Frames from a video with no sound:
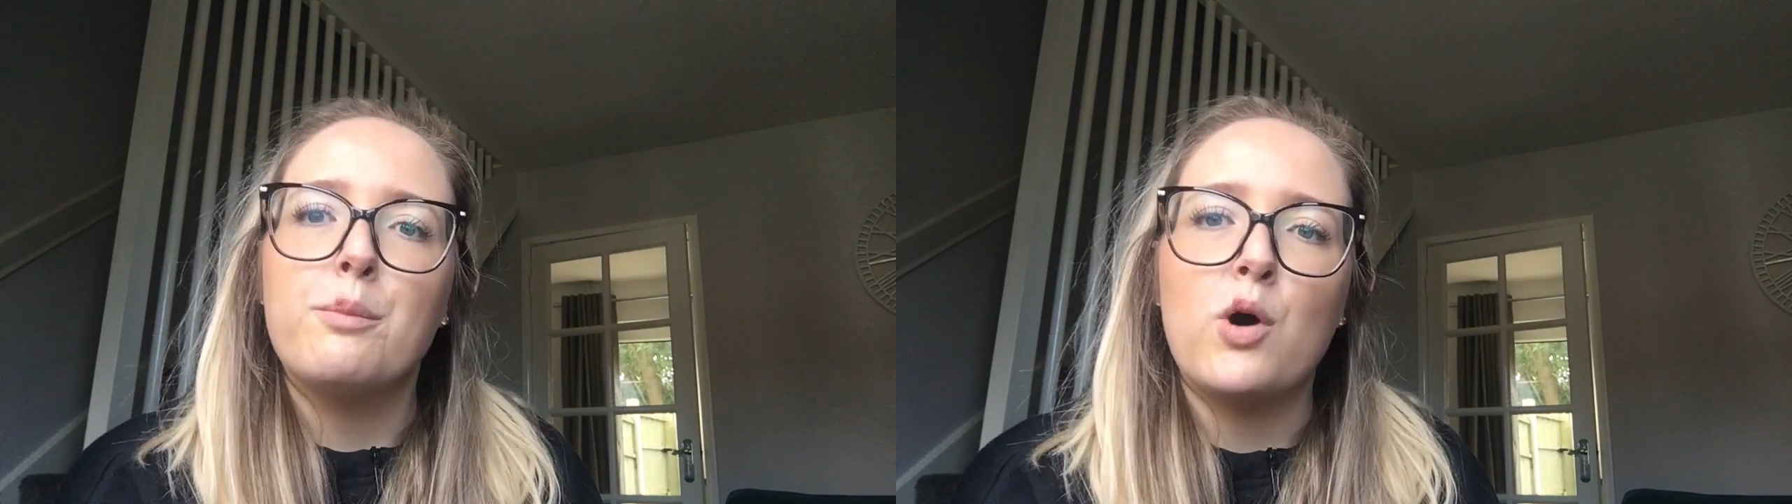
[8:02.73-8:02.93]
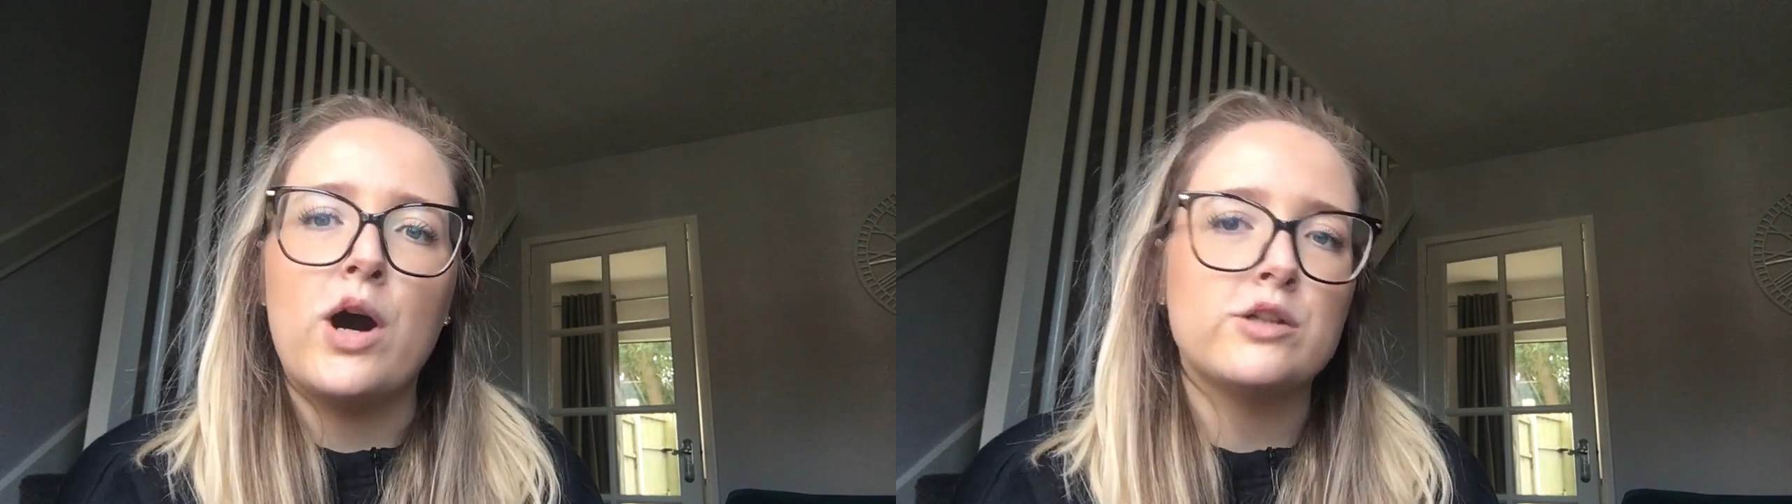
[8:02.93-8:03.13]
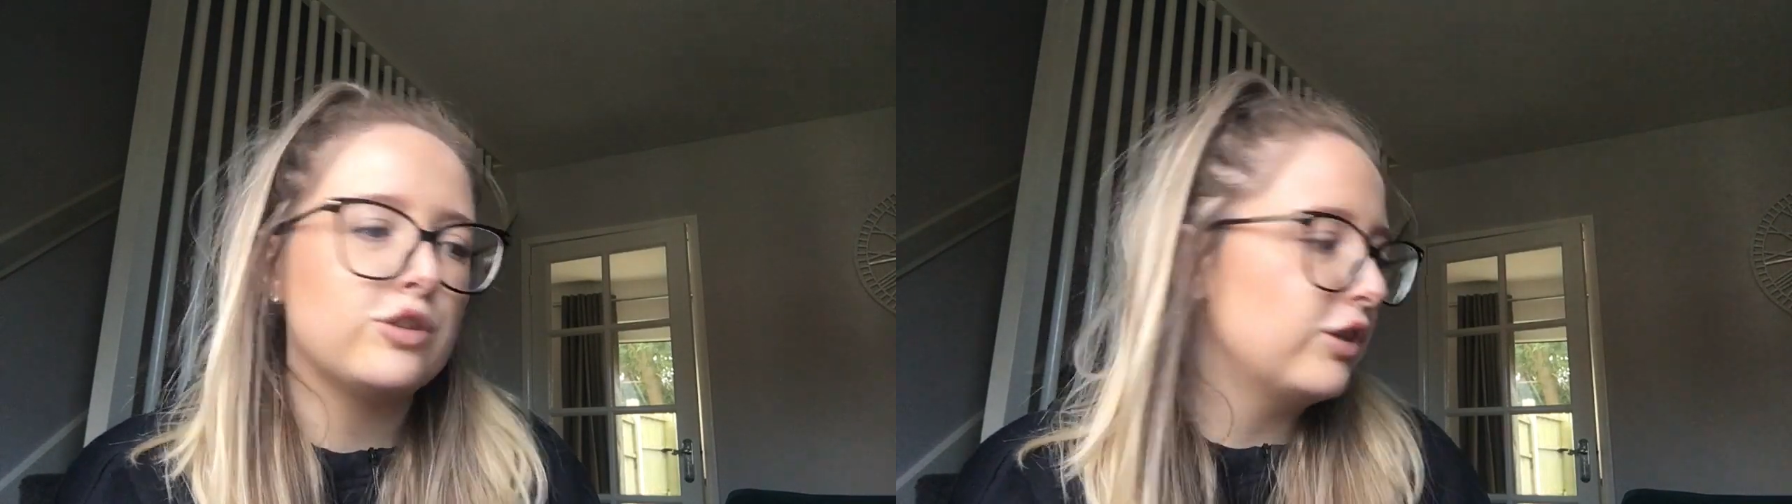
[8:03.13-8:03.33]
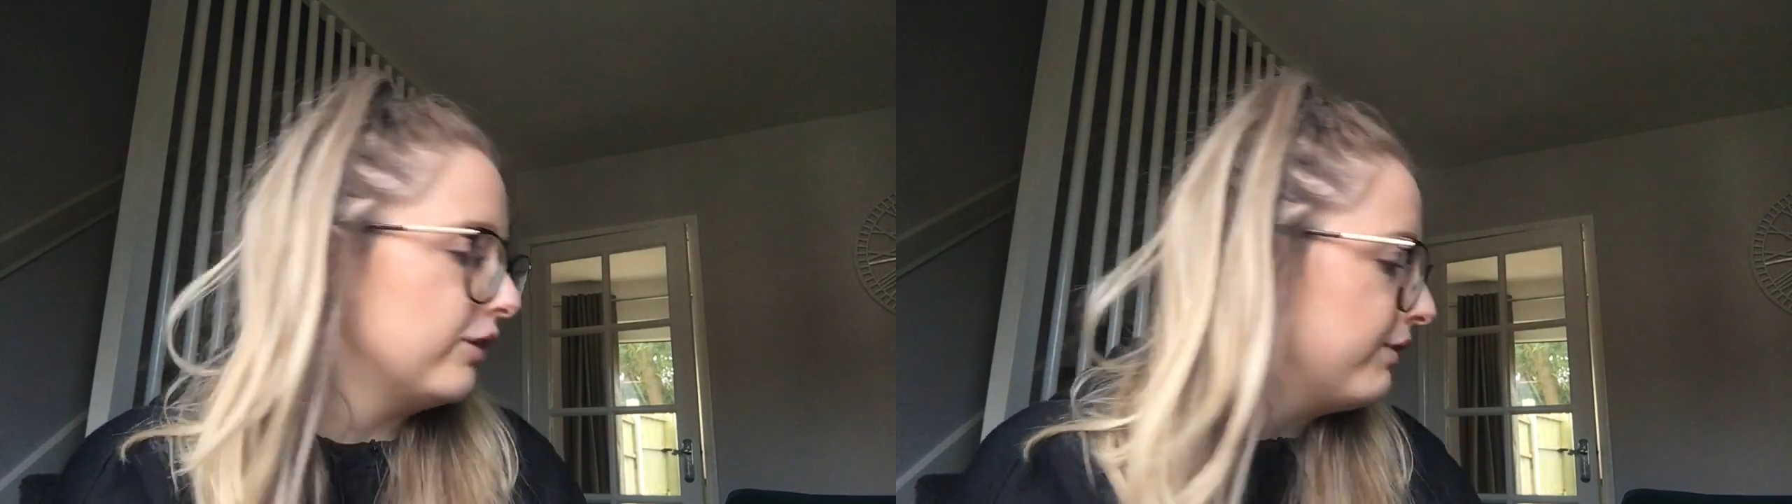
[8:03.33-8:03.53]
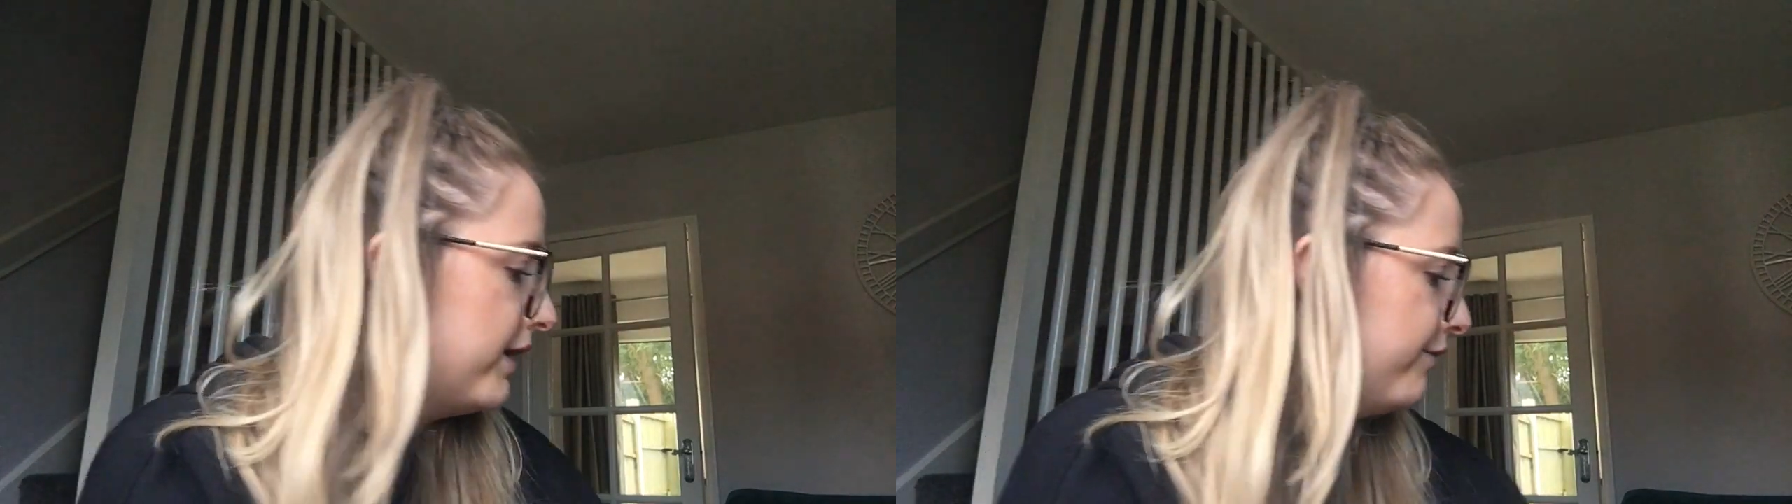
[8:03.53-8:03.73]
But I'll show you
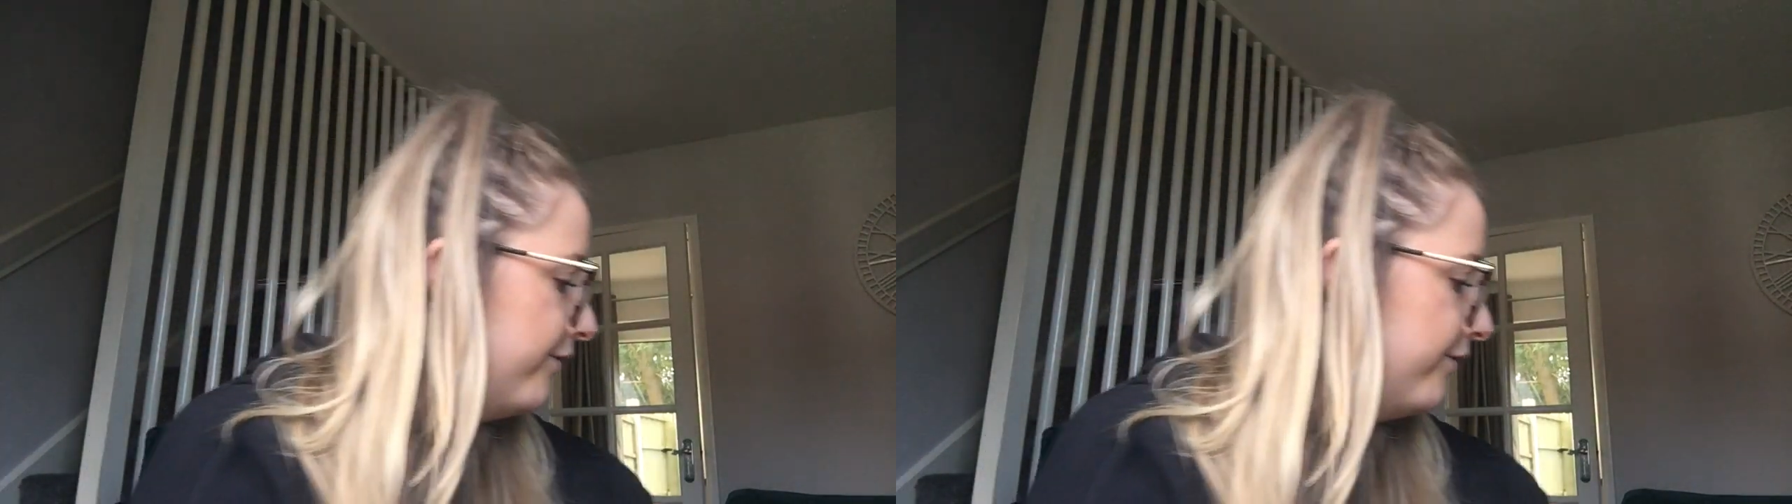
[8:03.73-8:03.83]
the wreath